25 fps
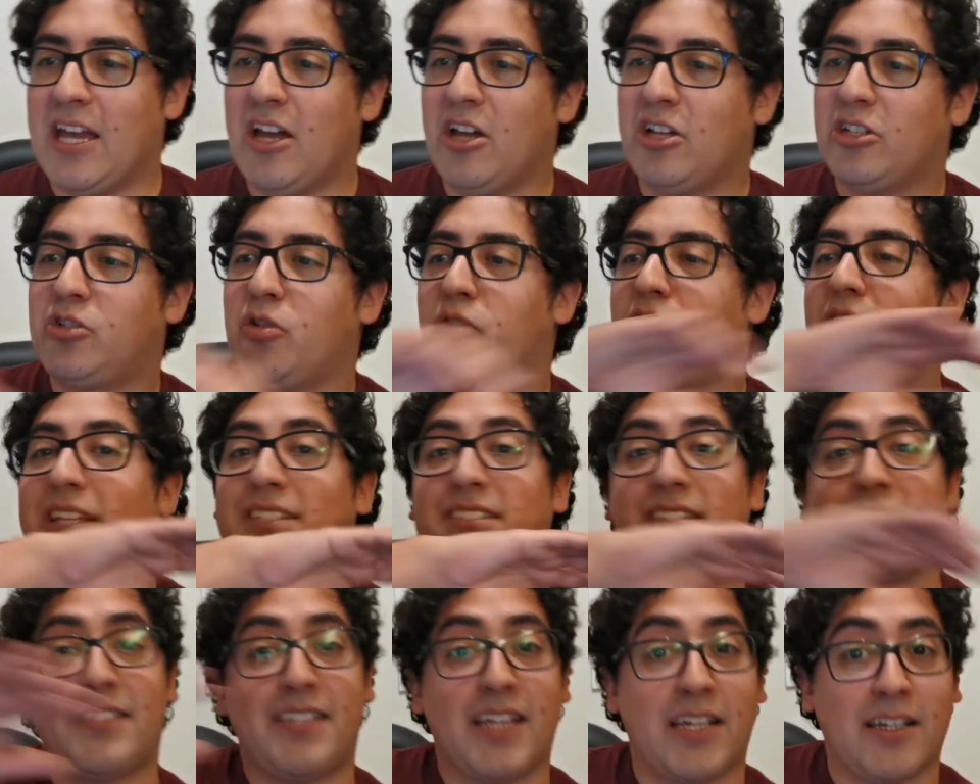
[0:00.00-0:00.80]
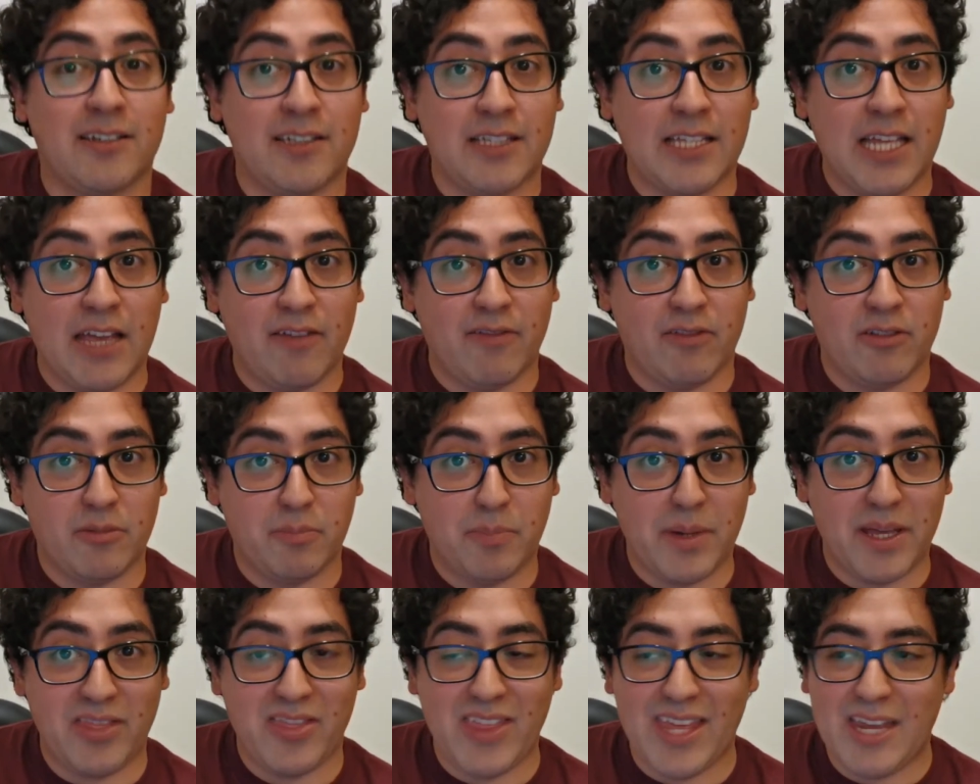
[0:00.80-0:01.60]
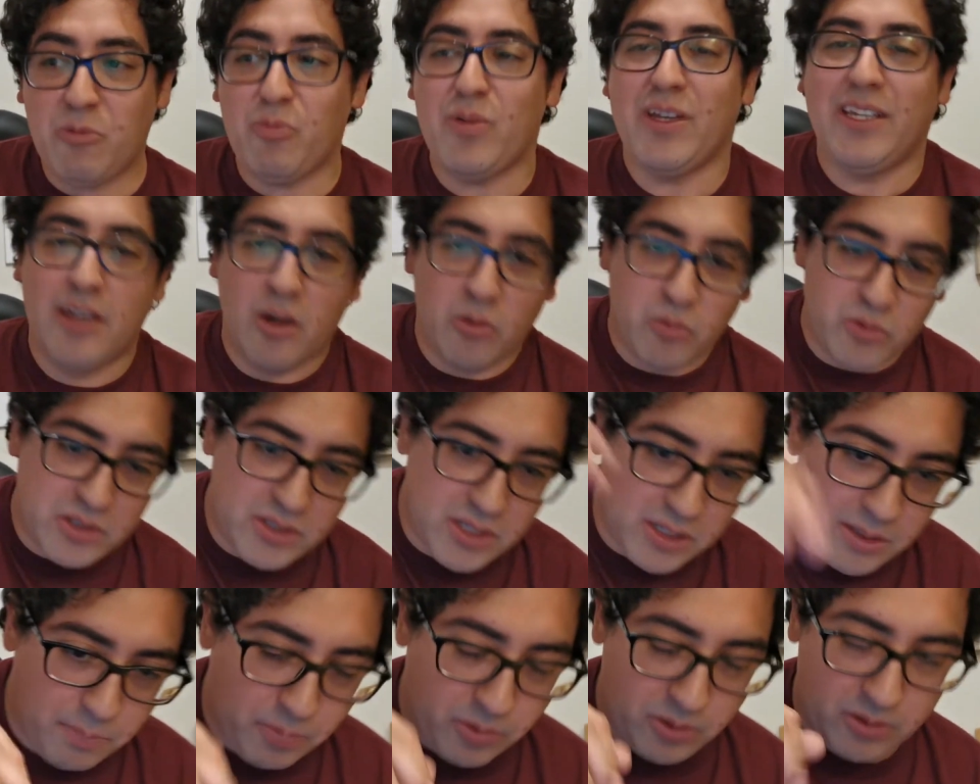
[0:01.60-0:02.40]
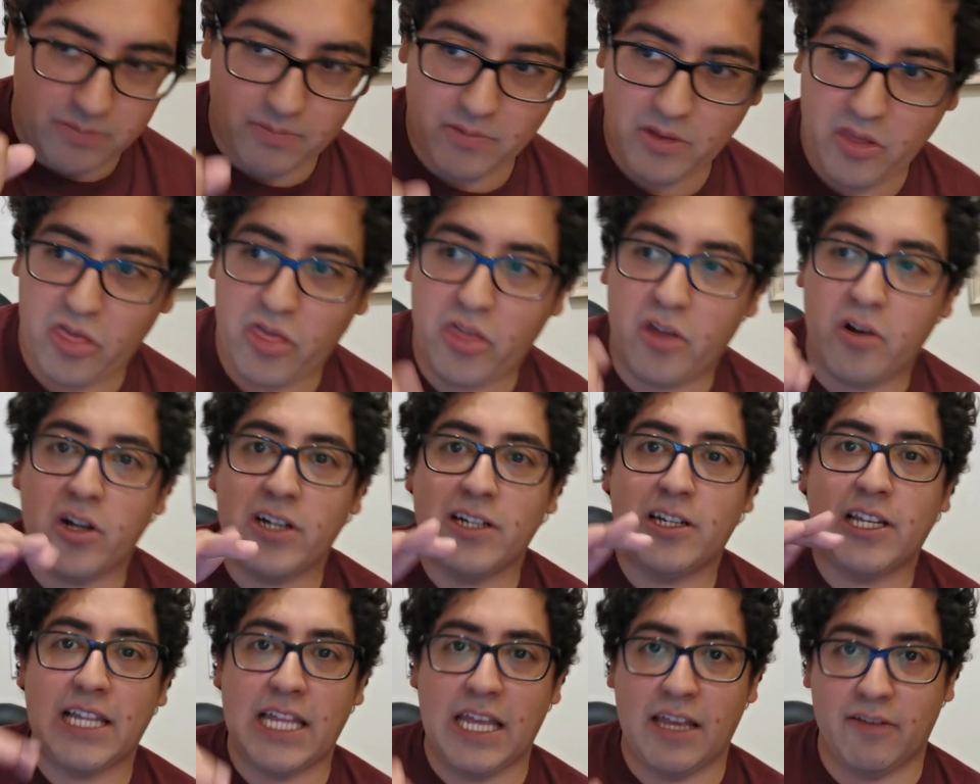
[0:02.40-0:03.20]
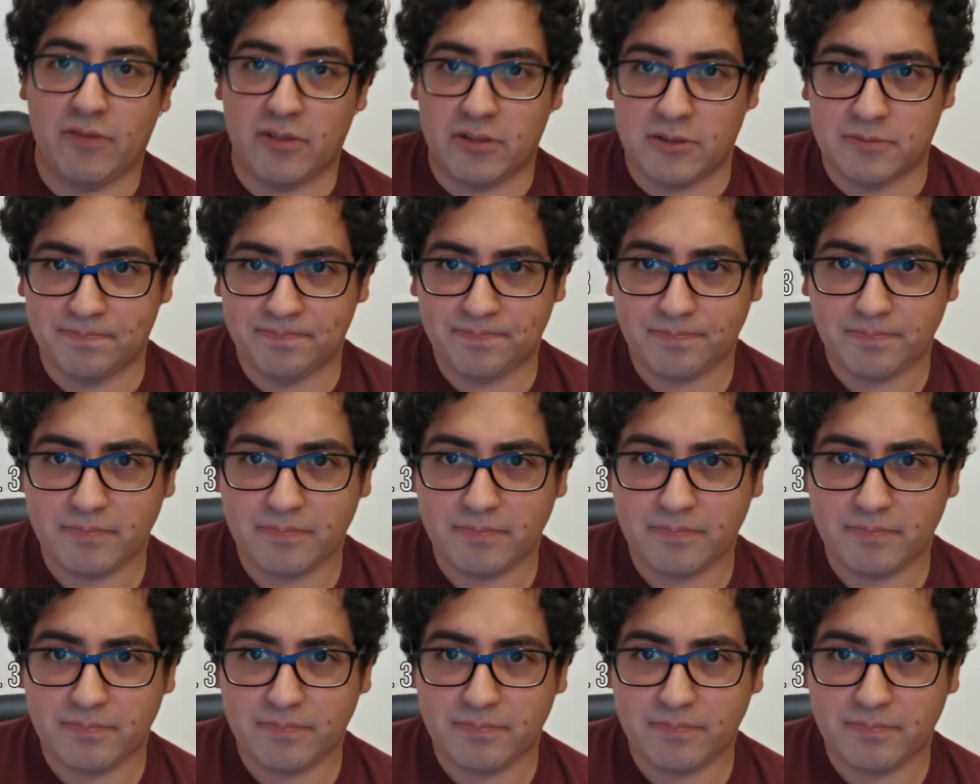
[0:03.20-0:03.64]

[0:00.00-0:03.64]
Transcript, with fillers: So that's the second level, but then we go deeper. Third level.